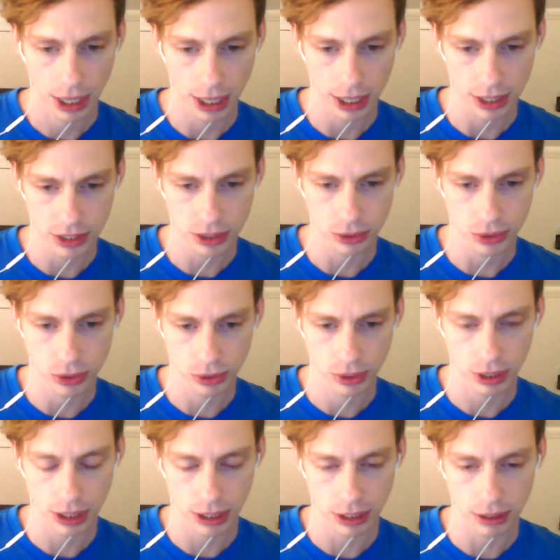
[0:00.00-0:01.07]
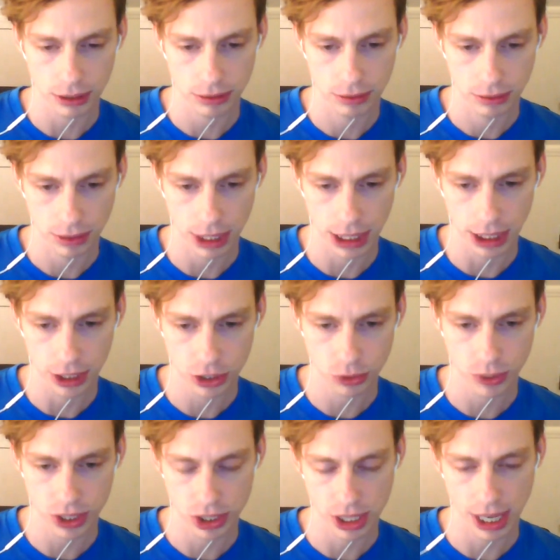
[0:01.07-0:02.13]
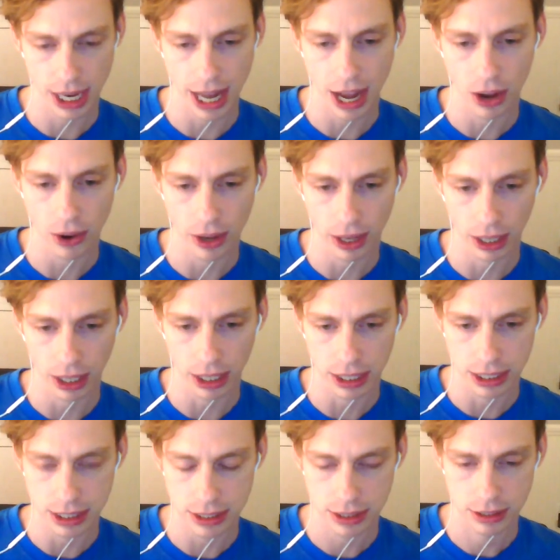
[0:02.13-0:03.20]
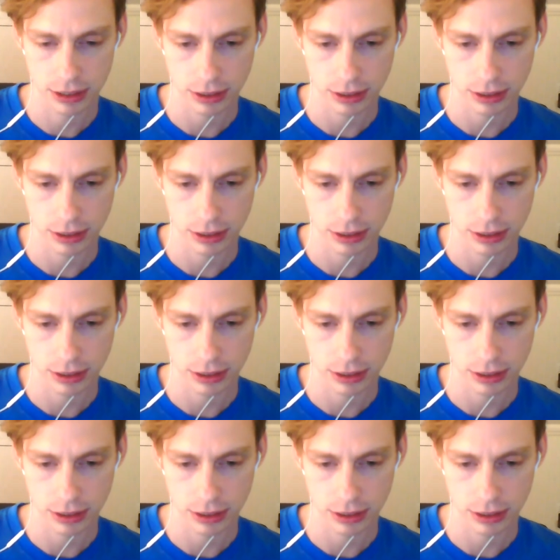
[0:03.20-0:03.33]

uh, so you can uh, switch that out and